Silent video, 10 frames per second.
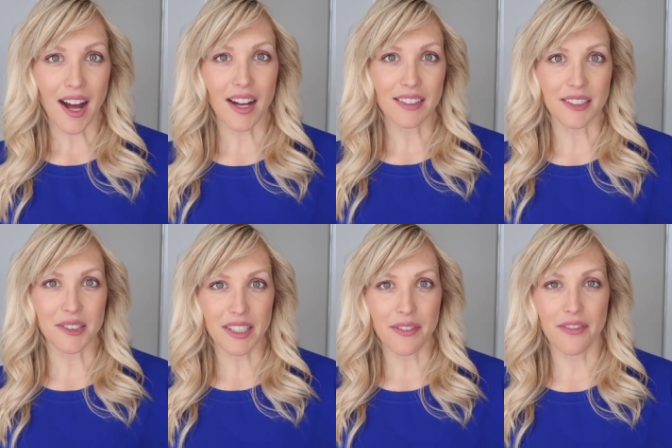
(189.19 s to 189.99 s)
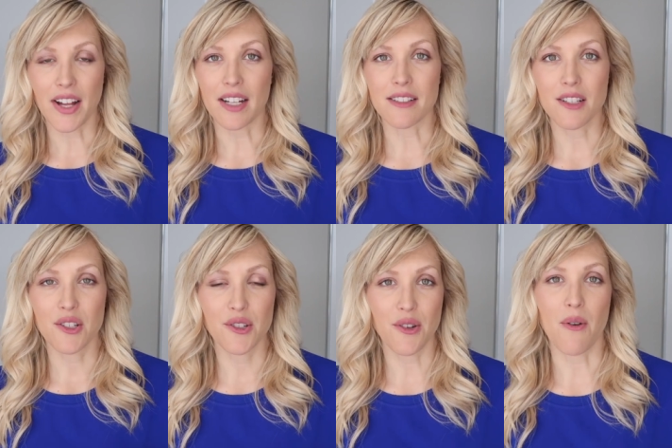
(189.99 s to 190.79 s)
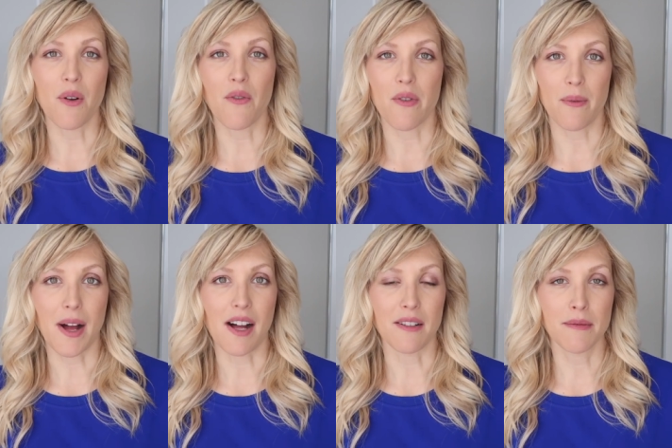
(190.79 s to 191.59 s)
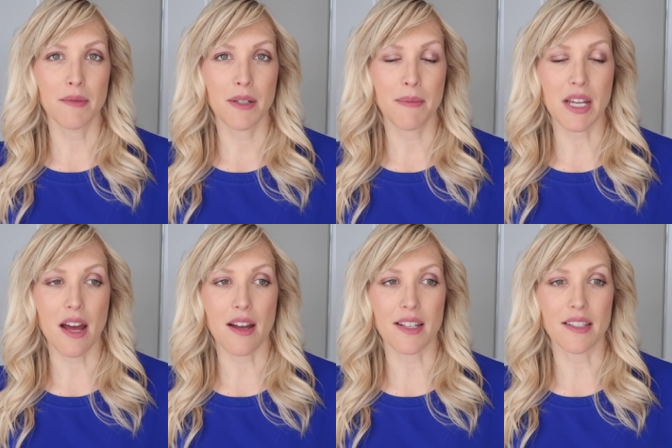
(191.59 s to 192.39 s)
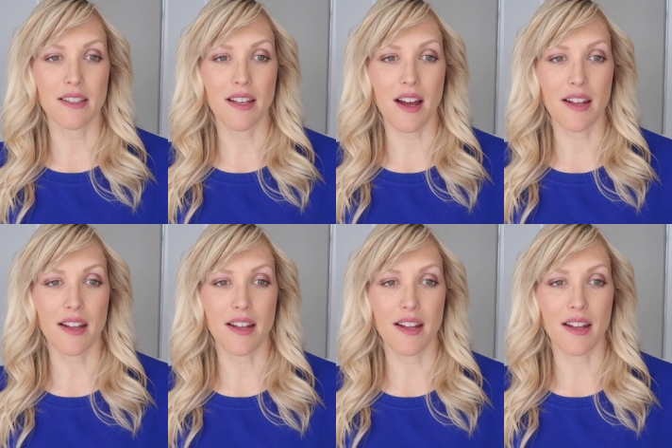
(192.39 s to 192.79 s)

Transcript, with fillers: I literally felt so overwhelmed because